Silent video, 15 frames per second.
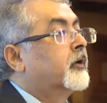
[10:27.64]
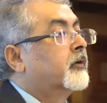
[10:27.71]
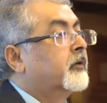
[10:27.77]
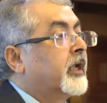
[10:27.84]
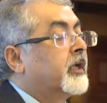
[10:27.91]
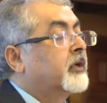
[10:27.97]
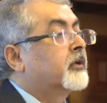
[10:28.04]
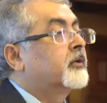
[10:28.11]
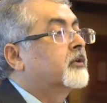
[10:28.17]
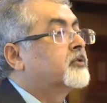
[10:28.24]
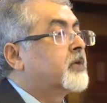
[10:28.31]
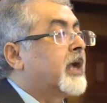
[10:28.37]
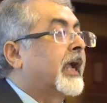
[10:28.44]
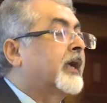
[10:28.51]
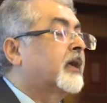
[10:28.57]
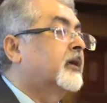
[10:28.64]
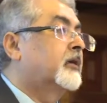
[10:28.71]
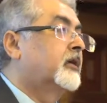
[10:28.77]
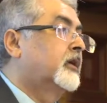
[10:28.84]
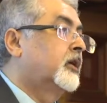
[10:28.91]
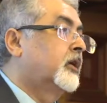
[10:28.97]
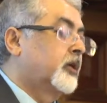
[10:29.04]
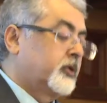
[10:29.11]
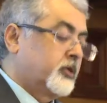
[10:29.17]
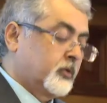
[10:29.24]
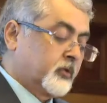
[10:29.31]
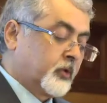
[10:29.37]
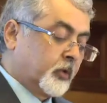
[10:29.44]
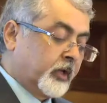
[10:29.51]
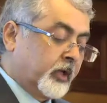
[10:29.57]
great track to
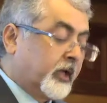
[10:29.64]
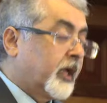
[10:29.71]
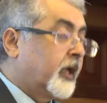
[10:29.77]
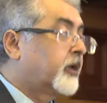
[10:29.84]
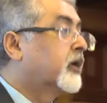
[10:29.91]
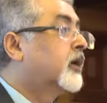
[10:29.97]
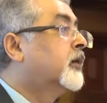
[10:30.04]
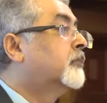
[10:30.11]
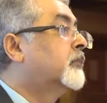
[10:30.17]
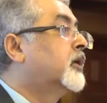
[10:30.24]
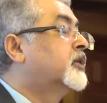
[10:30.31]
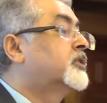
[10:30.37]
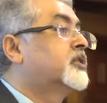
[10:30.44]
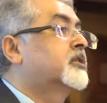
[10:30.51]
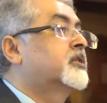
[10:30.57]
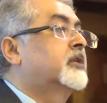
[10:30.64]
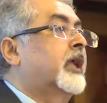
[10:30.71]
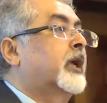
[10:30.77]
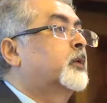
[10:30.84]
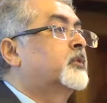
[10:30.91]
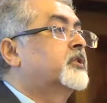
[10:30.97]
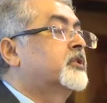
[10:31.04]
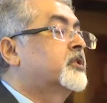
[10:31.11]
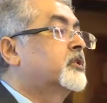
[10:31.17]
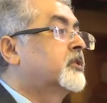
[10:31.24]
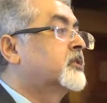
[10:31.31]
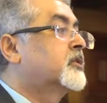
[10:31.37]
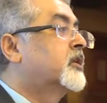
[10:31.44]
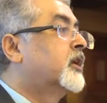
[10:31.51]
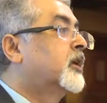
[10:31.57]
looking at mergers and
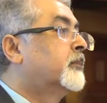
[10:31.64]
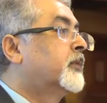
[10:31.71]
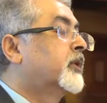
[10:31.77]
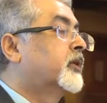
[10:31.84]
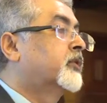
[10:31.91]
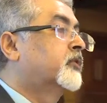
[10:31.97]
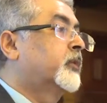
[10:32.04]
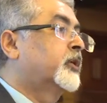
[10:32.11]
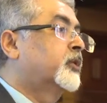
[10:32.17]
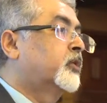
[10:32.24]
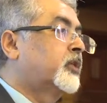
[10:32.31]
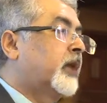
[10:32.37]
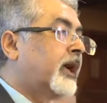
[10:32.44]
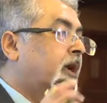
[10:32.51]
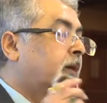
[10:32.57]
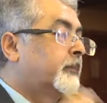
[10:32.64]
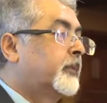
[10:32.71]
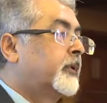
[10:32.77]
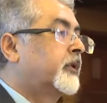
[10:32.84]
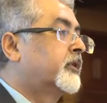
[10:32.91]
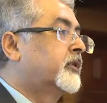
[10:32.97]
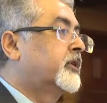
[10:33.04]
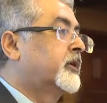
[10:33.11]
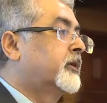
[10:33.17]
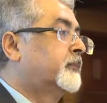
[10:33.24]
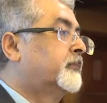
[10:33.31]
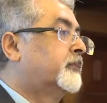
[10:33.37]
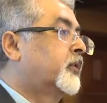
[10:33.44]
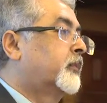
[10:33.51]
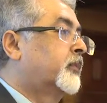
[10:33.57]
acquisitions, because when you tie up the
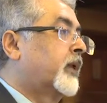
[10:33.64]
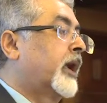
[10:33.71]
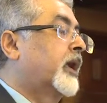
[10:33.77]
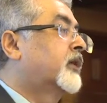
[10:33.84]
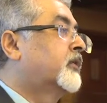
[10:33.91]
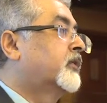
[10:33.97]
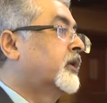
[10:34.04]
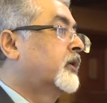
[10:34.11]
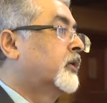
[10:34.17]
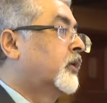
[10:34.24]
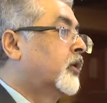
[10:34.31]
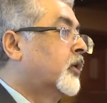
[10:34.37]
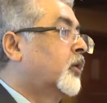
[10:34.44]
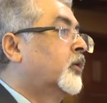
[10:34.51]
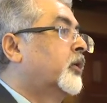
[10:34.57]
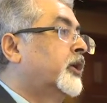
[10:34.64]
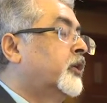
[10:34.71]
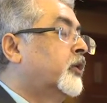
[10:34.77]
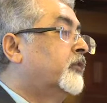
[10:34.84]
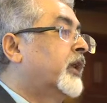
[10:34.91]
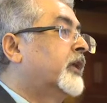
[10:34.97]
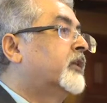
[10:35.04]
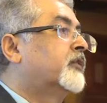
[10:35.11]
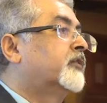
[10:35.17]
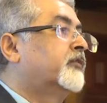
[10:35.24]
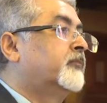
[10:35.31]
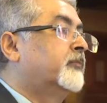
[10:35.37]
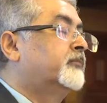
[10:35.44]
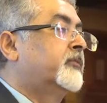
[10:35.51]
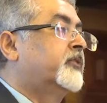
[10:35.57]
proprietary or
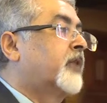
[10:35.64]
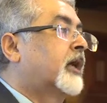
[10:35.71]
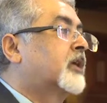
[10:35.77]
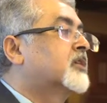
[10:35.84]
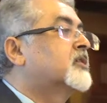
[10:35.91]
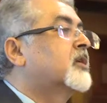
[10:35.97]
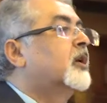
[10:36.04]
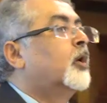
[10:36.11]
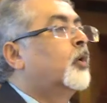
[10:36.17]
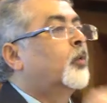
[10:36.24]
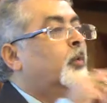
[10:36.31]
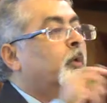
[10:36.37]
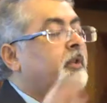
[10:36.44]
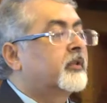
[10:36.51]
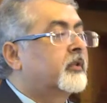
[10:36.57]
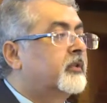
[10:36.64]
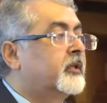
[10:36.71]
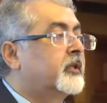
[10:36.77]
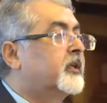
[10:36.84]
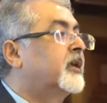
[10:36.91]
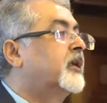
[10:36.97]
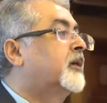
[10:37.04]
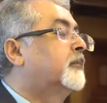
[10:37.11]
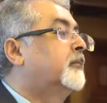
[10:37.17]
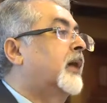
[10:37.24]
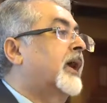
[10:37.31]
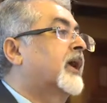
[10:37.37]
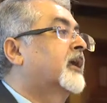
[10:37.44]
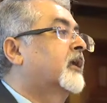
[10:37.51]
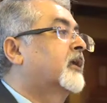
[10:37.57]
innovative drugs with the
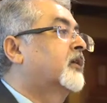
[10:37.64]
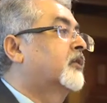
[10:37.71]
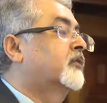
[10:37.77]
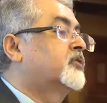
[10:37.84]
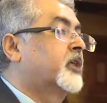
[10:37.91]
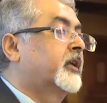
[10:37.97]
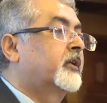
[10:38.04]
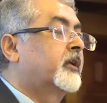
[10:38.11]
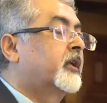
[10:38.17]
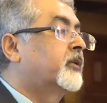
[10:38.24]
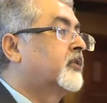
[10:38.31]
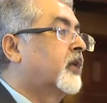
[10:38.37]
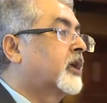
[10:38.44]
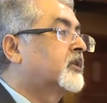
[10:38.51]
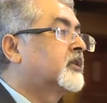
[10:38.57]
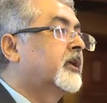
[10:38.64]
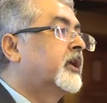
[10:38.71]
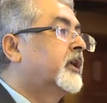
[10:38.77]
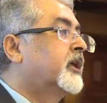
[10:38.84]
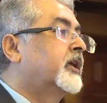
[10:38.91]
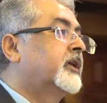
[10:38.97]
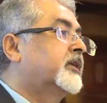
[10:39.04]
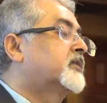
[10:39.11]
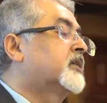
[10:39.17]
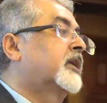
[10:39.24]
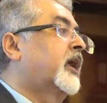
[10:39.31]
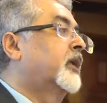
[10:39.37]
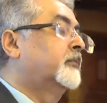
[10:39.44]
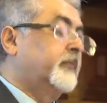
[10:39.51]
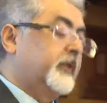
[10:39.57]
back end of generic drugs, it is an
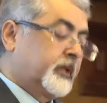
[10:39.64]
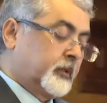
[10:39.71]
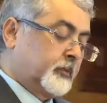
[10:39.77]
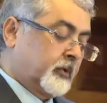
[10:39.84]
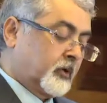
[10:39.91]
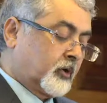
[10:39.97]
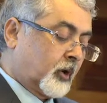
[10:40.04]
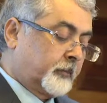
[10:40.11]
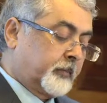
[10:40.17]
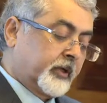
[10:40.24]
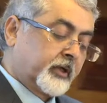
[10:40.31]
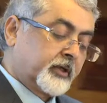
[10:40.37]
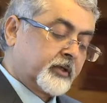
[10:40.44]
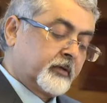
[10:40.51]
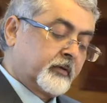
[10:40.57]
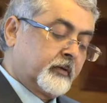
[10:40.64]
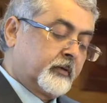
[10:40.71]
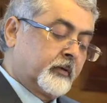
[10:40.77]
unbeatable combination.